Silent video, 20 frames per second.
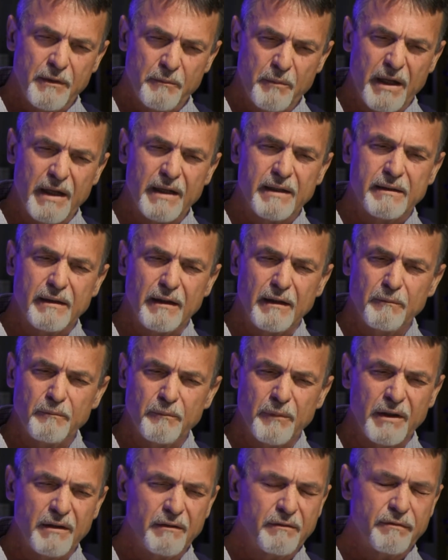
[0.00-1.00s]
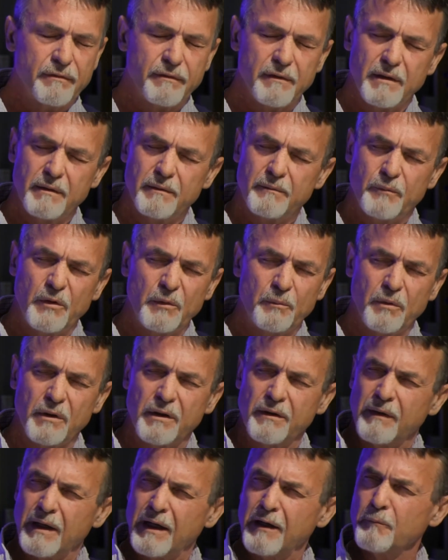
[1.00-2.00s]
Very bad time.
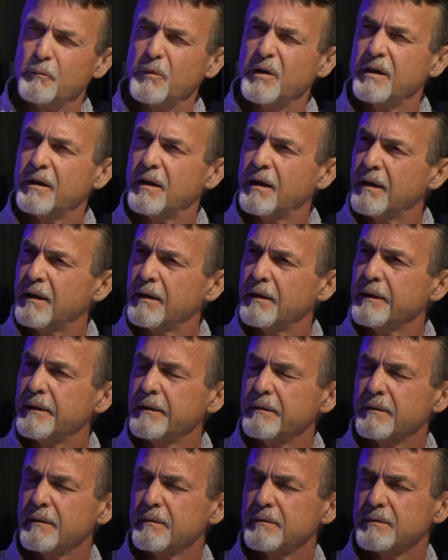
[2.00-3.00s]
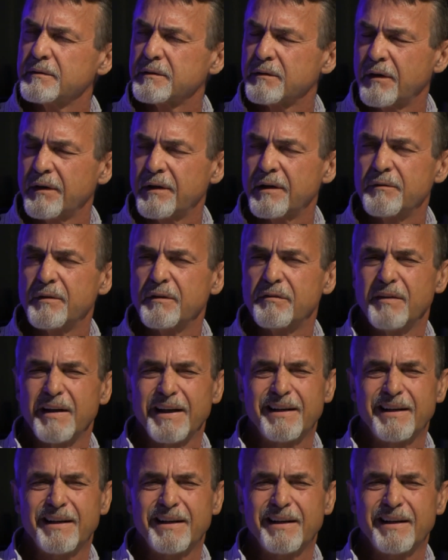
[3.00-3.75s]
People around me, I started